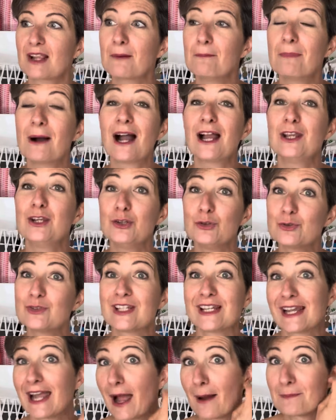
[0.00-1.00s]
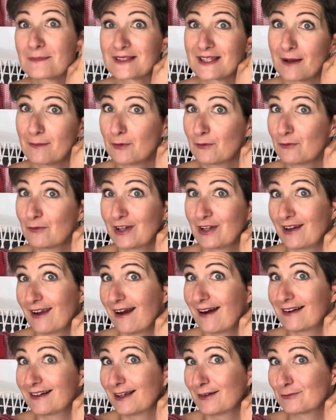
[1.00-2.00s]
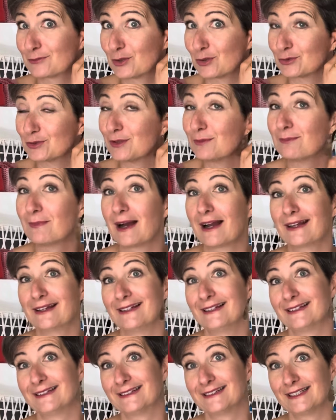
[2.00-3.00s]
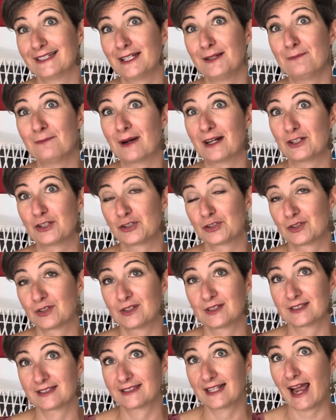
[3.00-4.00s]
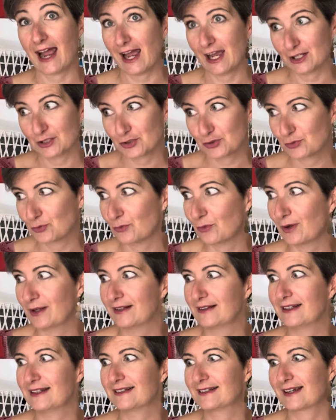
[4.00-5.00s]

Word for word: by using up some of the yarn I've got in my in my stash when it